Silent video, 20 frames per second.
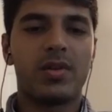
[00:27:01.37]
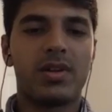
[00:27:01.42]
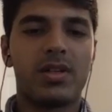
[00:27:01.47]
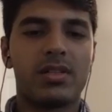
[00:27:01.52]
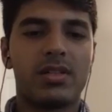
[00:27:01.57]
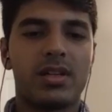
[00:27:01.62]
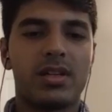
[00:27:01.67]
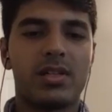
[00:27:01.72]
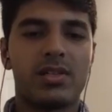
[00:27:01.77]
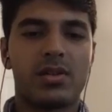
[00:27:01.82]

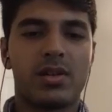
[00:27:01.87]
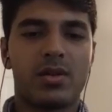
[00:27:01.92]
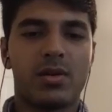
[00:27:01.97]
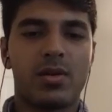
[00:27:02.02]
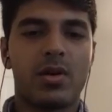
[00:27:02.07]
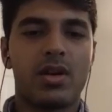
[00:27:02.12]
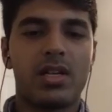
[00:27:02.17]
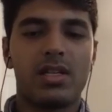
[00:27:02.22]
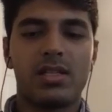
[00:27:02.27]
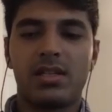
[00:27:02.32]
universities or
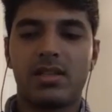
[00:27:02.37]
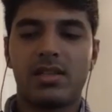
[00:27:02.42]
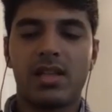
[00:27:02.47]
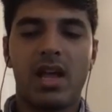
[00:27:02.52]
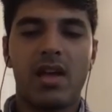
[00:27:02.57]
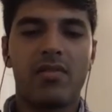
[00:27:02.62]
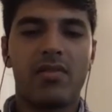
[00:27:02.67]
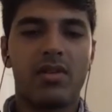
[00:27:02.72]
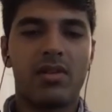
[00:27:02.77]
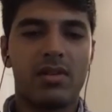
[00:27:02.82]

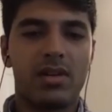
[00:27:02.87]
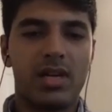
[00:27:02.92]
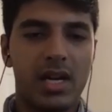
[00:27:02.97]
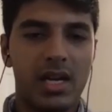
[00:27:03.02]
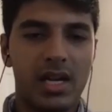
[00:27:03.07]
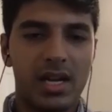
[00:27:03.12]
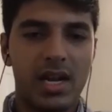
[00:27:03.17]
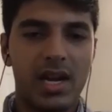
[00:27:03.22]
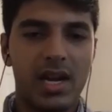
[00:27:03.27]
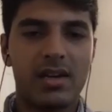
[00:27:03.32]
colleges have a
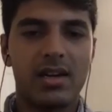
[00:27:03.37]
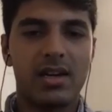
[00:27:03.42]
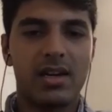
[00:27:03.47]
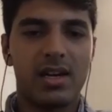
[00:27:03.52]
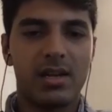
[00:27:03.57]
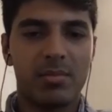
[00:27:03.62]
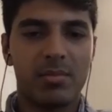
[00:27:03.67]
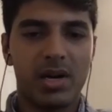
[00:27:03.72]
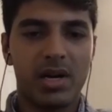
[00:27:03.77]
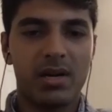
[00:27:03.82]

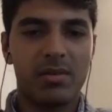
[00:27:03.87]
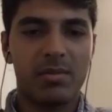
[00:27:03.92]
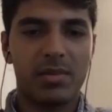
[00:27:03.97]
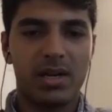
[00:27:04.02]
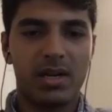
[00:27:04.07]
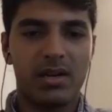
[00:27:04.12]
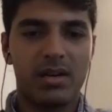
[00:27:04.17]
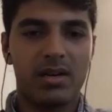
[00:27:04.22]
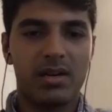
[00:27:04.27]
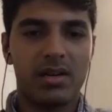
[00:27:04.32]
dedicated
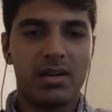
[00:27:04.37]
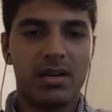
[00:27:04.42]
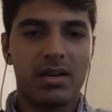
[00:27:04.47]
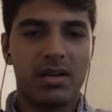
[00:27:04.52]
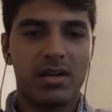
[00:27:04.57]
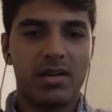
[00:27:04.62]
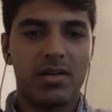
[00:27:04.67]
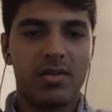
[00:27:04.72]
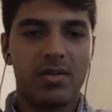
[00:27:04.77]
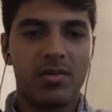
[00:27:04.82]
department
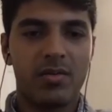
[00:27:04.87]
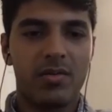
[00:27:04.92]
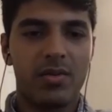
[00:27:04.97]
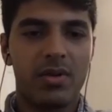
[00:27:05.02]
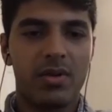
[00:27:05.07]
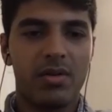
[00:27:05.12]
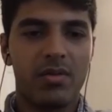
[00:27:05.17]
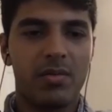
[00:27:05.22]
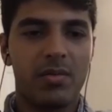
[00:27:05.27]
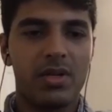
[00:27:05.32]

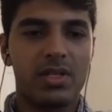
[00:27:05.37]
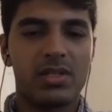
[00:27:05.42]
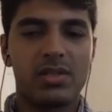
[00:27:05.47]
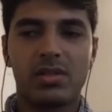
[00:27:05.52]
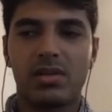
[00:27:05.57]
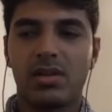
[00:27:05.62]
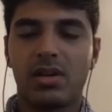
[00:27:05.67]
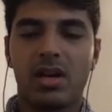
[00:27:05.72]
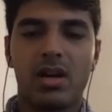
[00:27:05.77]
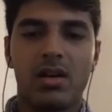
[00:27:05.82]

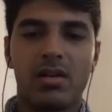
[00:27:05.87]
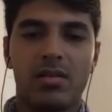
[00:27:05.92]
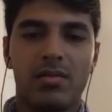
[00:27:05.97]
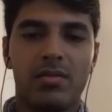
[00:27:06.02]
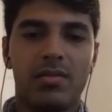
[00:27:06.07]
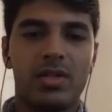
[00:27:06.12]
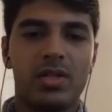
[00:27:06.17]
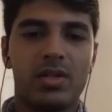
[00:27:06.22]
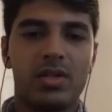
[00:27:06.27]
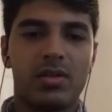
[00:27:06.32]
which
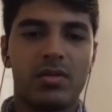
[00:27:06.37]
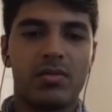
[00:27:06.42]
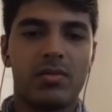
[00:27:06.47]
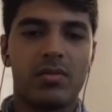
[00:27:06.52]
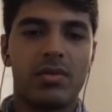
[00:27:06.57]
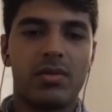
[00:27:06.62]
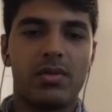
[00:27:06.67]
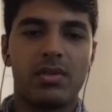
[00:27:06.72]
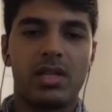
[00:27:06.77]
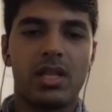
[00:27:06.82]

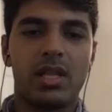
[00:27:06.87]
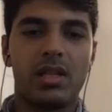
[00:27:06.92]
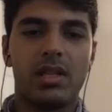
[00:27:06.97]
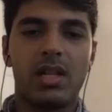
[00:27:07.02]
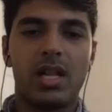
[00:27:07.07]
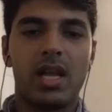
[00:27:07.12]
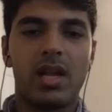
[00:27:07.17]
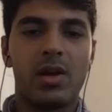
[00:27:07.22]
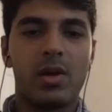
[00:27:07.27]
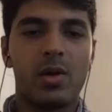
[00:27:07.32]

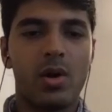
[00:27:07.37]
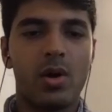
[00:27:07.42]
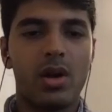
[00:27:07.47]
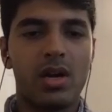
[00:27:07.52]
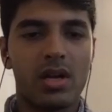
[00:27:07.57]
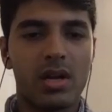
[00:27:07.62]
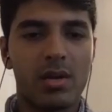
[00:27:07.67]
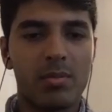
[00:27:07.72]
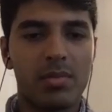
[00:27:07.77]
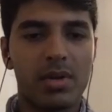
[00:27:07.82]
they like
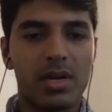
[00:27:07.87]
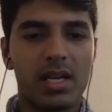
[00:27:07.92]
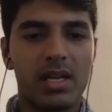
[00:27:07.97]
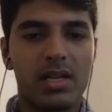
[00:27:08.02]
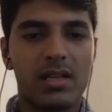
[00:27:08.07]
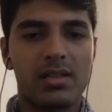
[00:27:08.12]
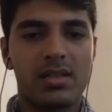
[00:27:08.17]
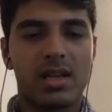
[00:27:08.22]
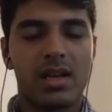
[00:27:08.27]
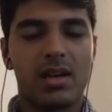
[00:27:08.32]
call
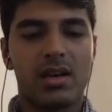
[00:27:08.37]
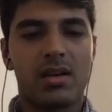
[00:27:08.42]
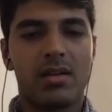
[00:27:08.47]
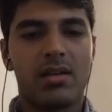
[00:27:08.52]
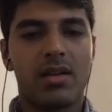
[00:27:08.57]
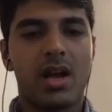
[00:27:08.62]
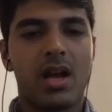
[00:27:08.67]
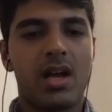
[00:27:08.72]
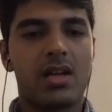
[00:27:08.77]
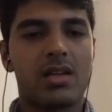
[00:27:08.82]
companies
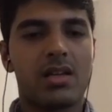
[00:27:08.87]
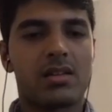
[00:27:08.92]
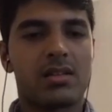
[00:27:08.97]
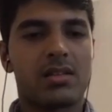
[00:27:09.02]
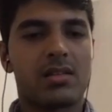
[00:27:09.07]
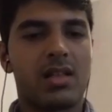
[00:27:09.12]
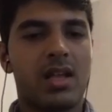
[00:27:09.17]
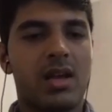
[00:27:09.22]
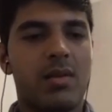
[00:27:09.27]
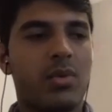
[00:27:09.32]
and
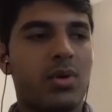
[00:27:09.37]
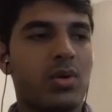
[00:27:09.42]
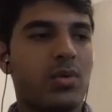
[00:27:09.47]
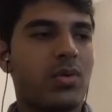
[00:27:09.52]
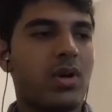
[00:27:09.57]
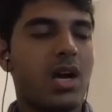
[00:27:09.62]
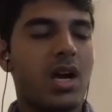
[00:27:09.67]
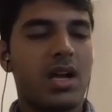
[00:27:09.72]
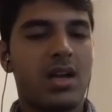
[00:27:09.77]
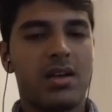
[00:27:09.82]
ask them
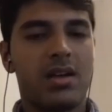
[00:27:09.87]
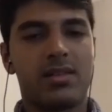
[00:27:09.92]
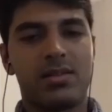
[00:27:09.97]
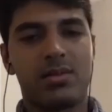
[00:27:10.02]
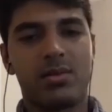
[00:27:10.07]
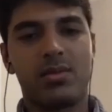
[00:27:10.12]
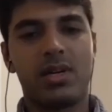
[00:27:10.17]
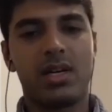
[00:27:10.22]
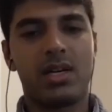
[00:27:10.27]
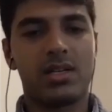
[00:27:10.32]
to hire
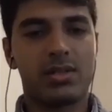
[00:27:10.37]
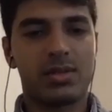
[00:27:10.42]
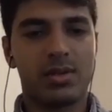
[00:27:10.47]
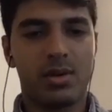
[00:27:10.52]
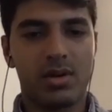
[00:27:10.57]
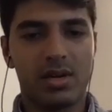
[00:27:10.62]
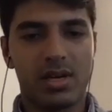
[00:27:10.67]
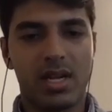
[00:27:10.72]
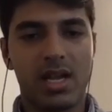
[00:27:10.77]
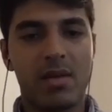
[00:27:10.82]

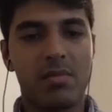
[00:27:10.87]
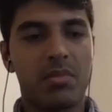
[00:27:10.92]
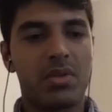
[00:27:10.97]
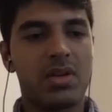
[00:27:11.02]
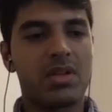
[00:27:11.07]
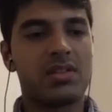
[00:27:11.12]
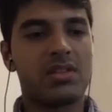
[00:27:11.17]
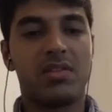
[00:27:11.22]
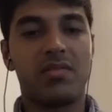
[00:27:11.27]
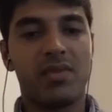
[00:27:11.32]
students on
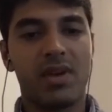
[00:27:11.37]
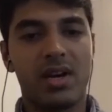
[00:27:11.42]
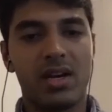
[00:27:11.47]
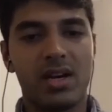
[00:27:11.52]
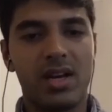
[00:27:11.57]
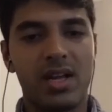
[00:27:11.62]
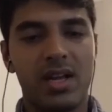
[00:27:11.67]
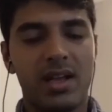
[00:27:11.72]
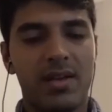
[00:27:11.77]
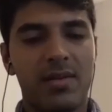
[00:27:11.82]
campus in
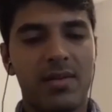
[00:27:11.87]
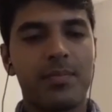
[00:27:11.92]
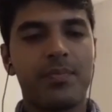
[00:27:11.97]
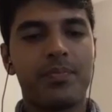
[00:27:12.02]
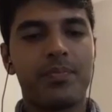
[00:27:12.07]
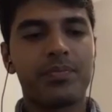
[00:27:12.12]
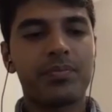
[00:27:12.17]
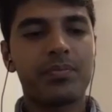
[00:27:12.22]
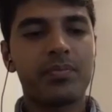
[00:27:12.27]
one day.